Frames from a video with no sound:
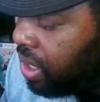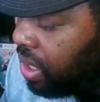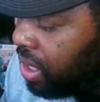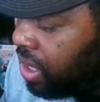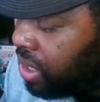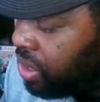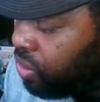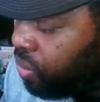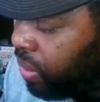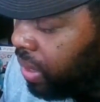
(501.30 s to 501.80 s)

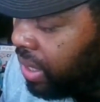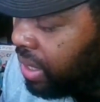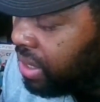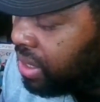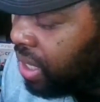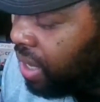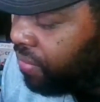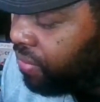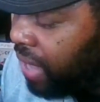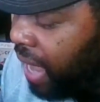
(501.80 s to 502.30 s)
it's really
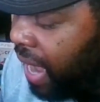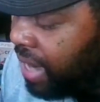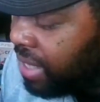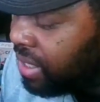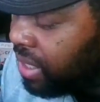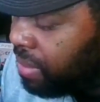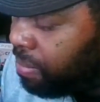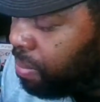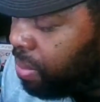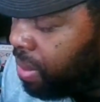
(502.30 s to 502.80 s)
tough to
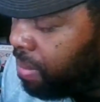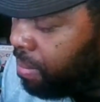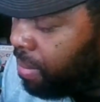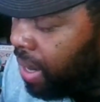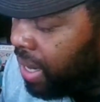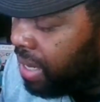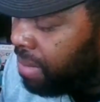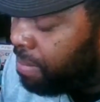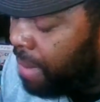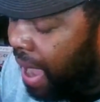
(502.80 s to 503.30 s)
actually put
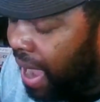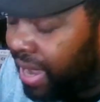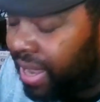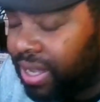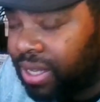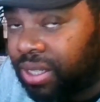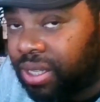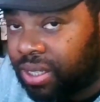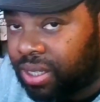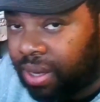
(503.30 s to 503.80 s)
money back
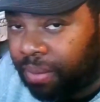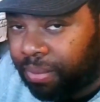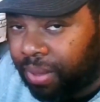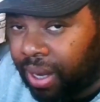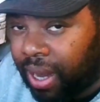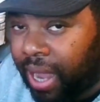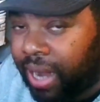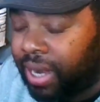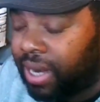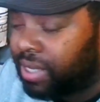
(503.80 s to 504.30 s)
into something
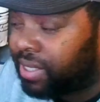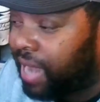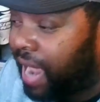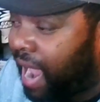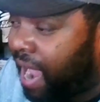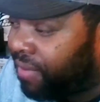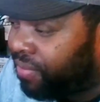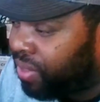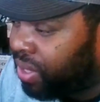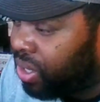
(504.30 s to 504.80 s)
like this
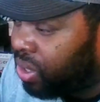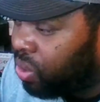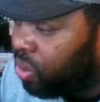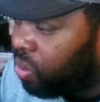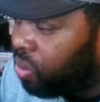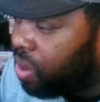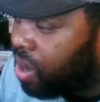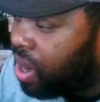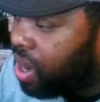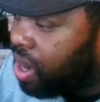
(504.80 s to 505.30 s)
after
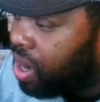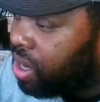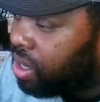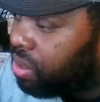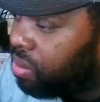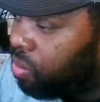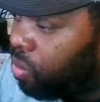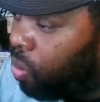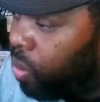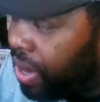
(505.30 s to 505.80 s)
you
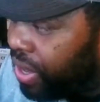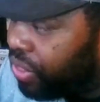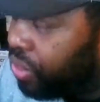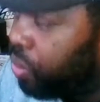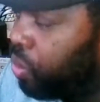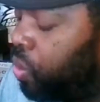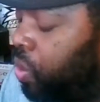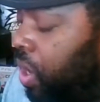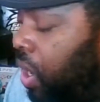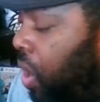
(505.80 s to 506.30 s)
went
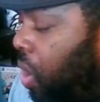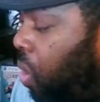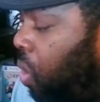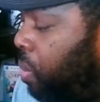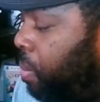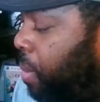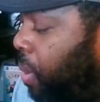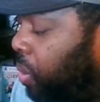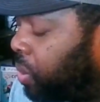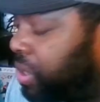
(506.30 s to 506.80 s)
through the whole
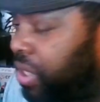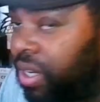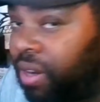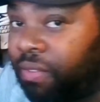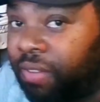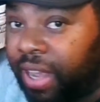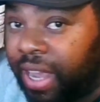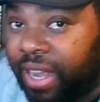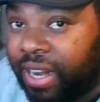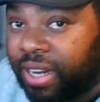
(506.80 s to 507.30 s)
motion
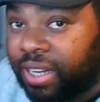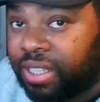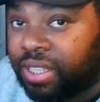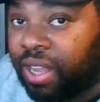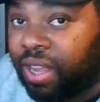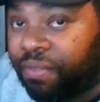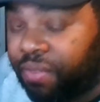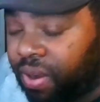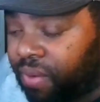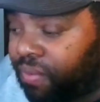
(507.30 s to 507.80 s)
of getting the
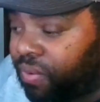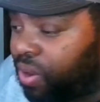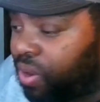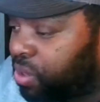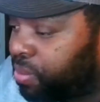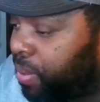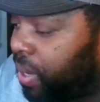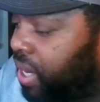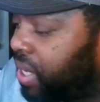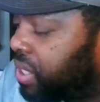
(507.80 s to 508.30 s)
stuff in the
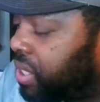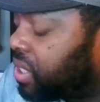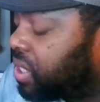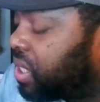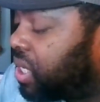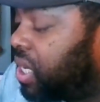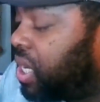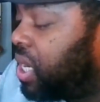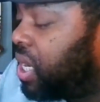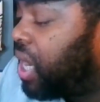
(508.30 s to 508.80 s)
first place.
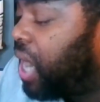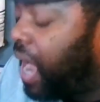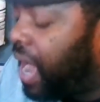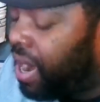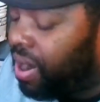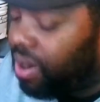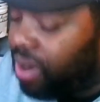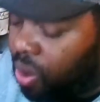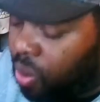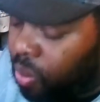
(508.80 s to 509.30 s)
I don't know